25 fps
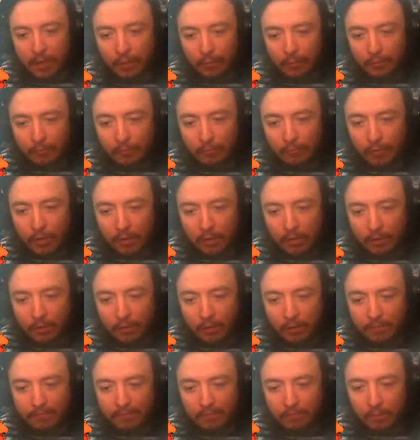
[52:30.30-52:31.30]
to be Elden Ring
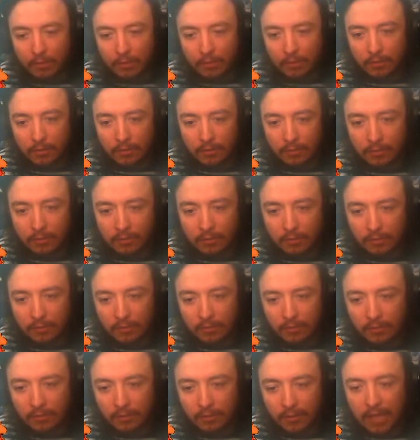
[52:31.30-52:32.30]
or something.
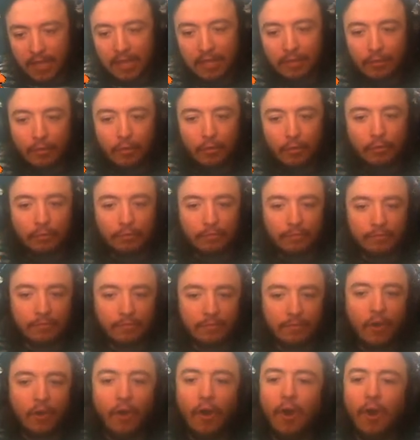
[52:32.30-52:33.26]
It looks...